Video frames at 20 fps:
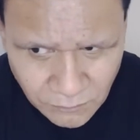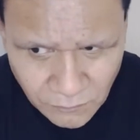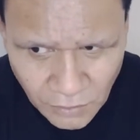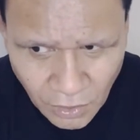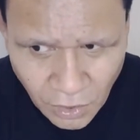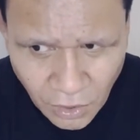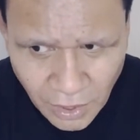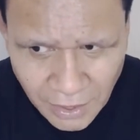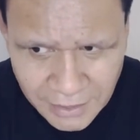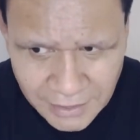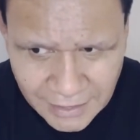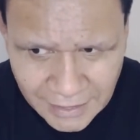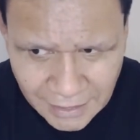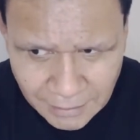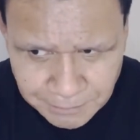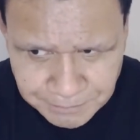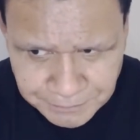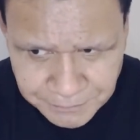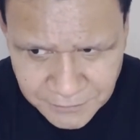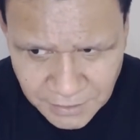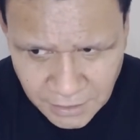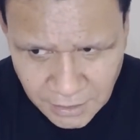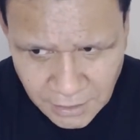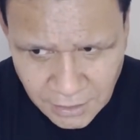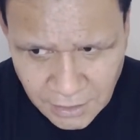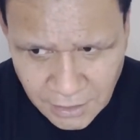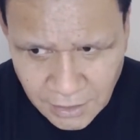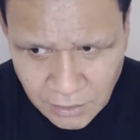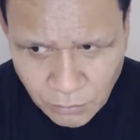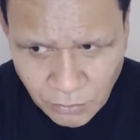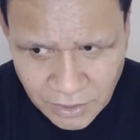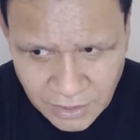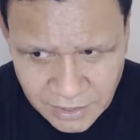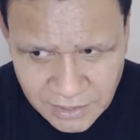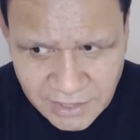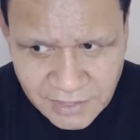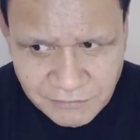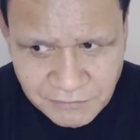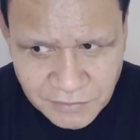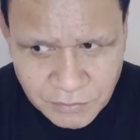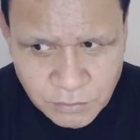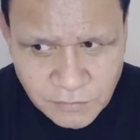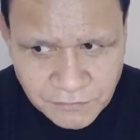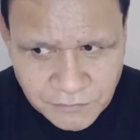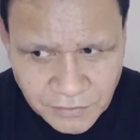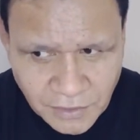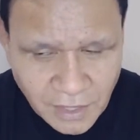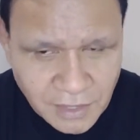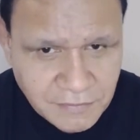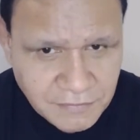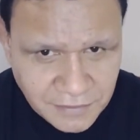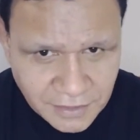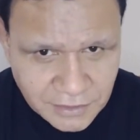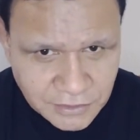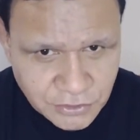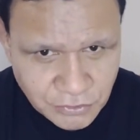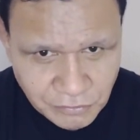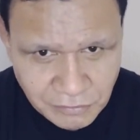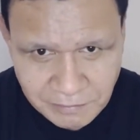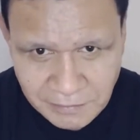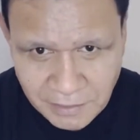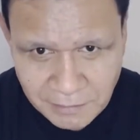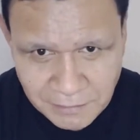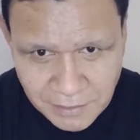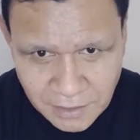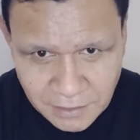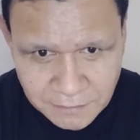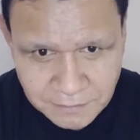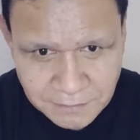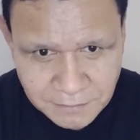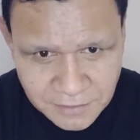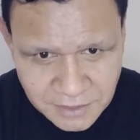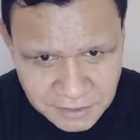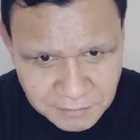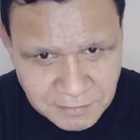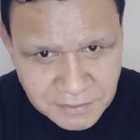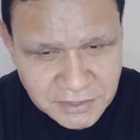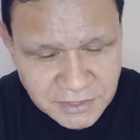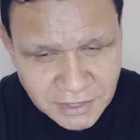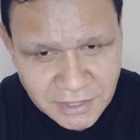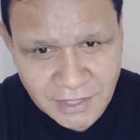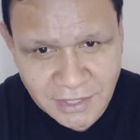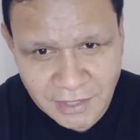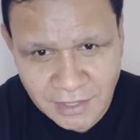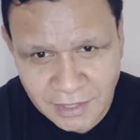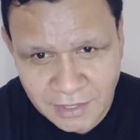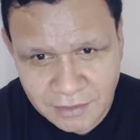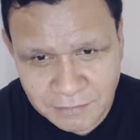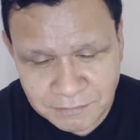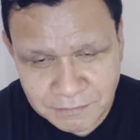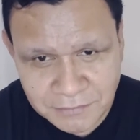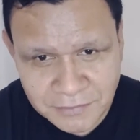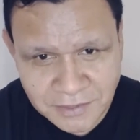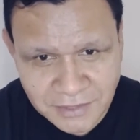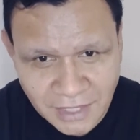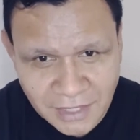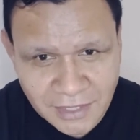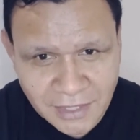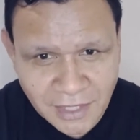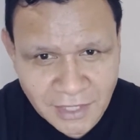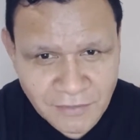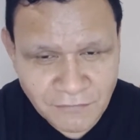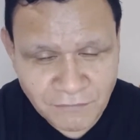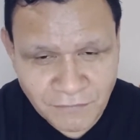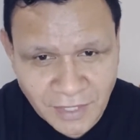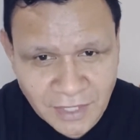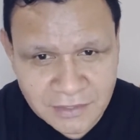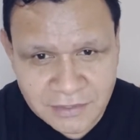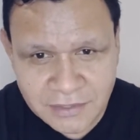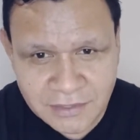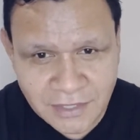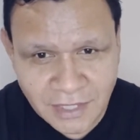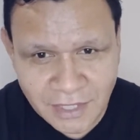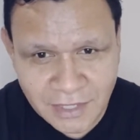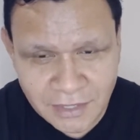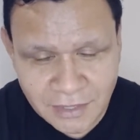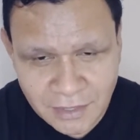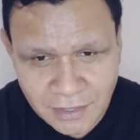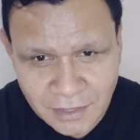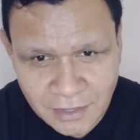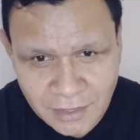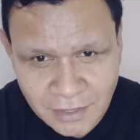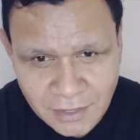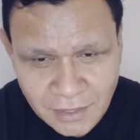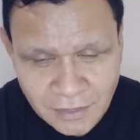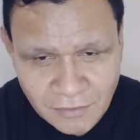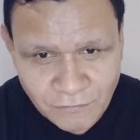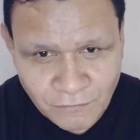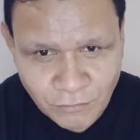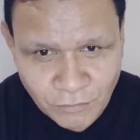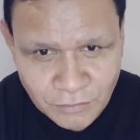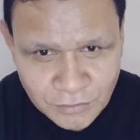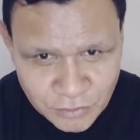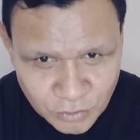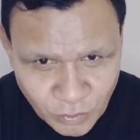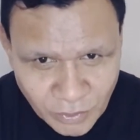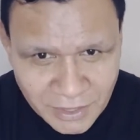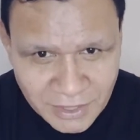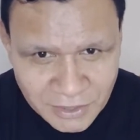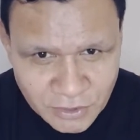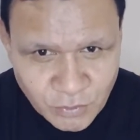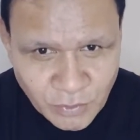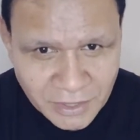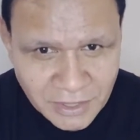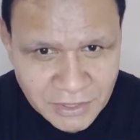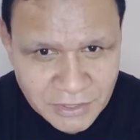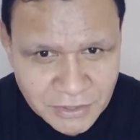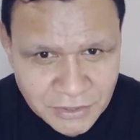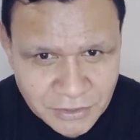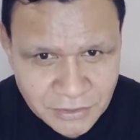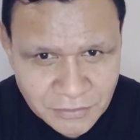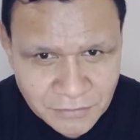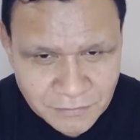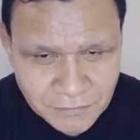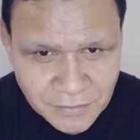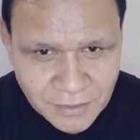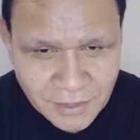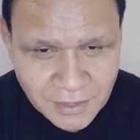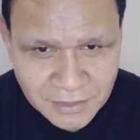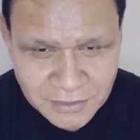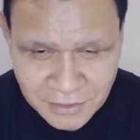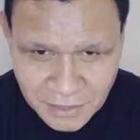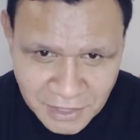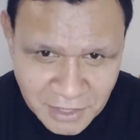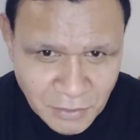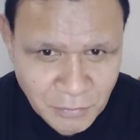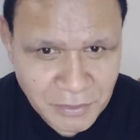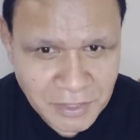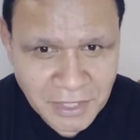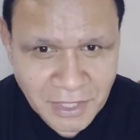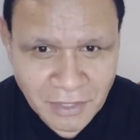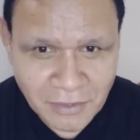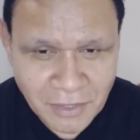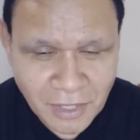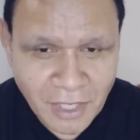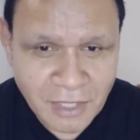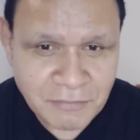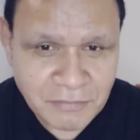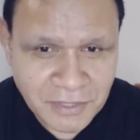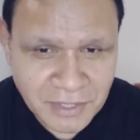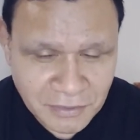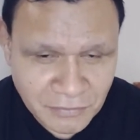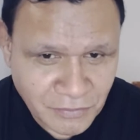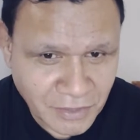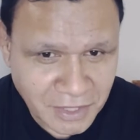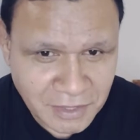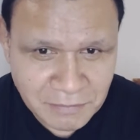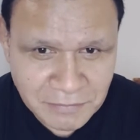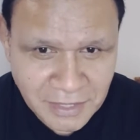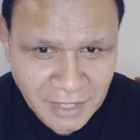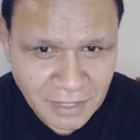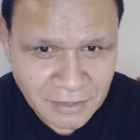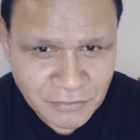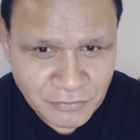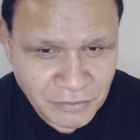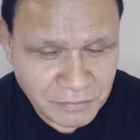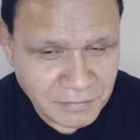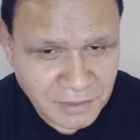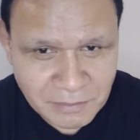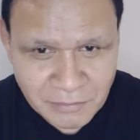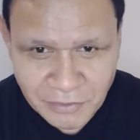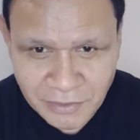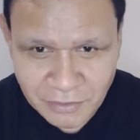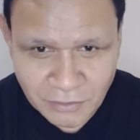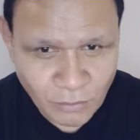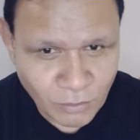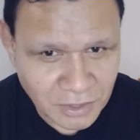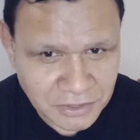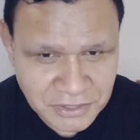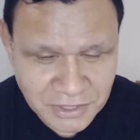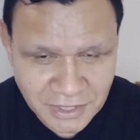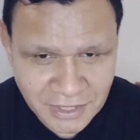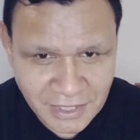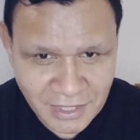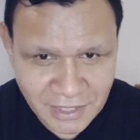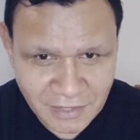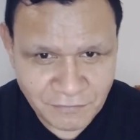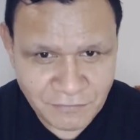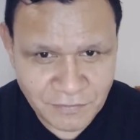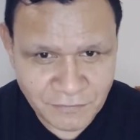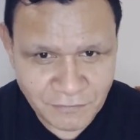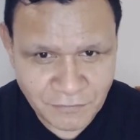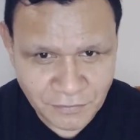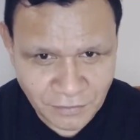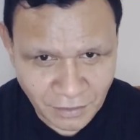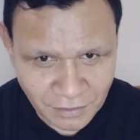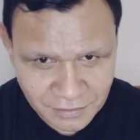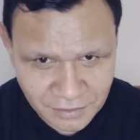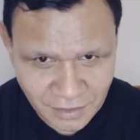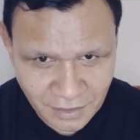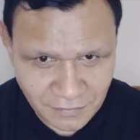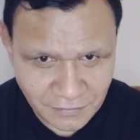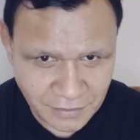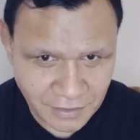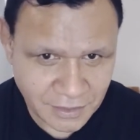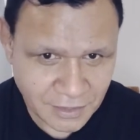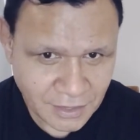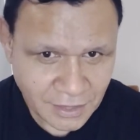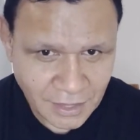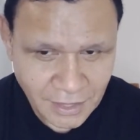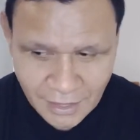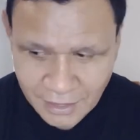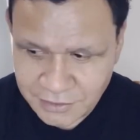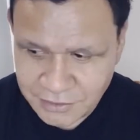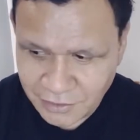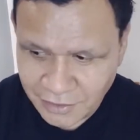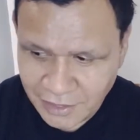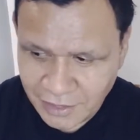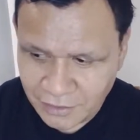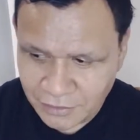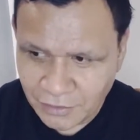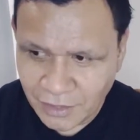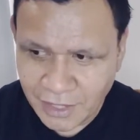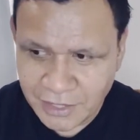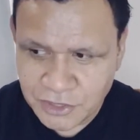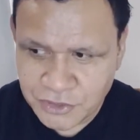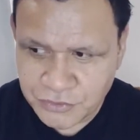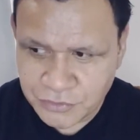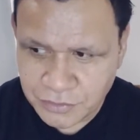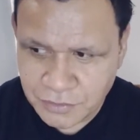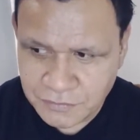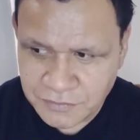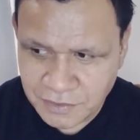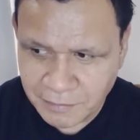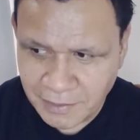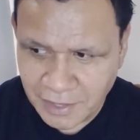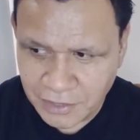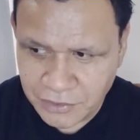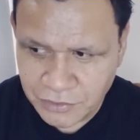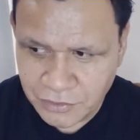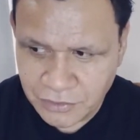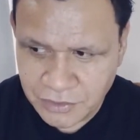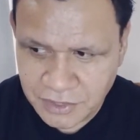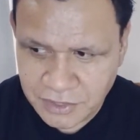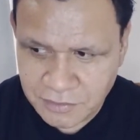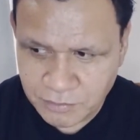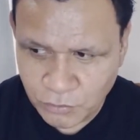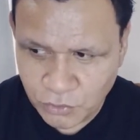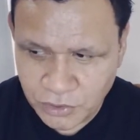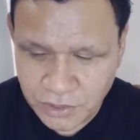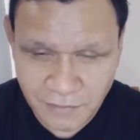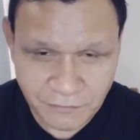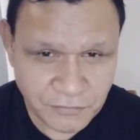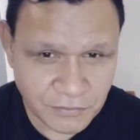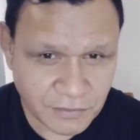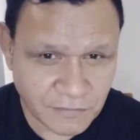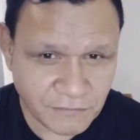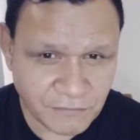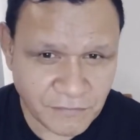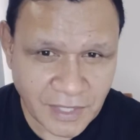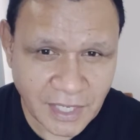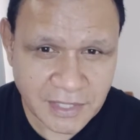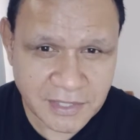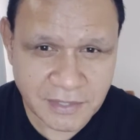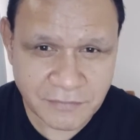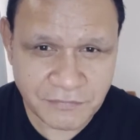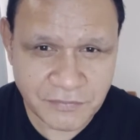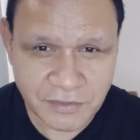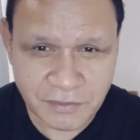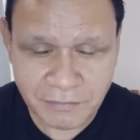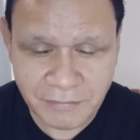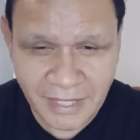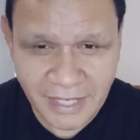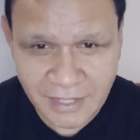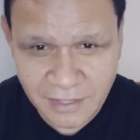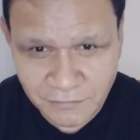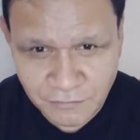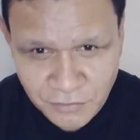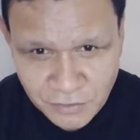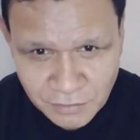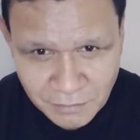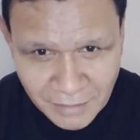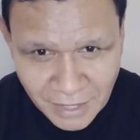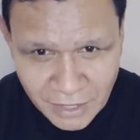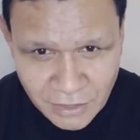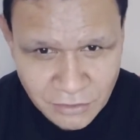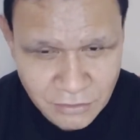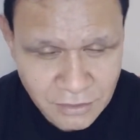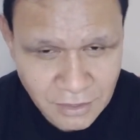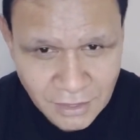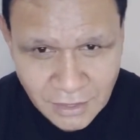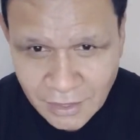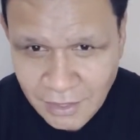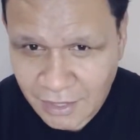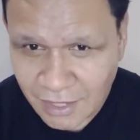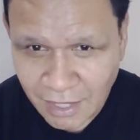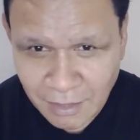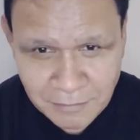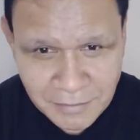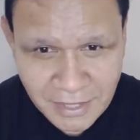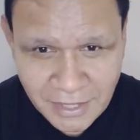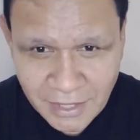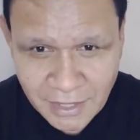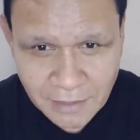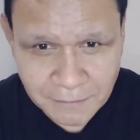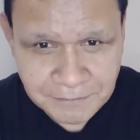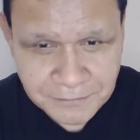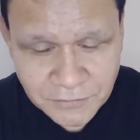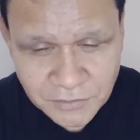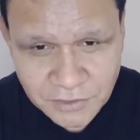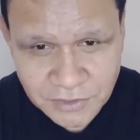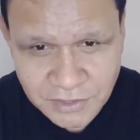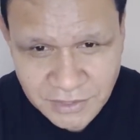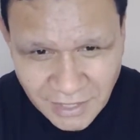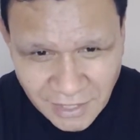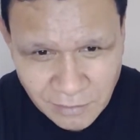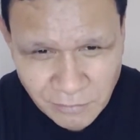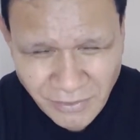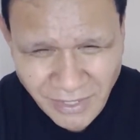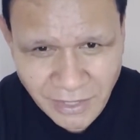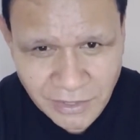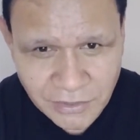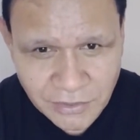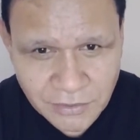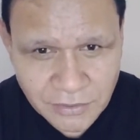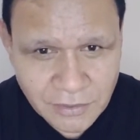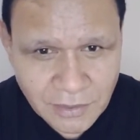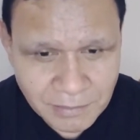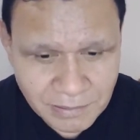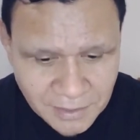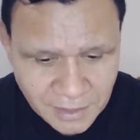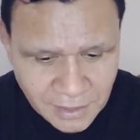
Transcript: I want to leave you with 9 things to remember this particular Sunday, Father's Day for 2022. So here we go. I hope you can write them down, remember it, or watch it again if you've forgotten anything. And so here are 9 truths about you this morning. If you're a father, if you're a man, if you're a male, I'm here to celebrate you.